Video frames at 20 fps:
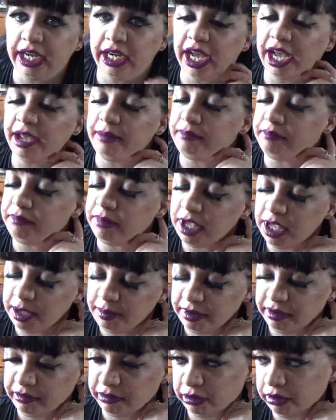I may
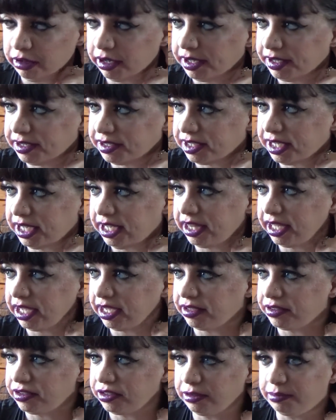be wrong in saying
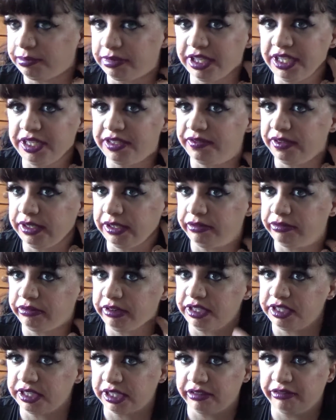that, so please feel free
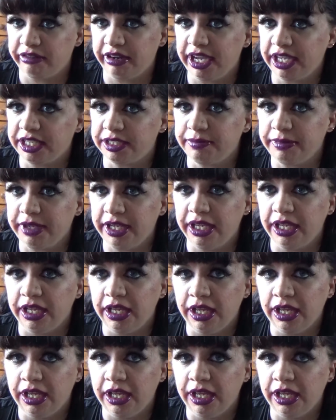to correct me.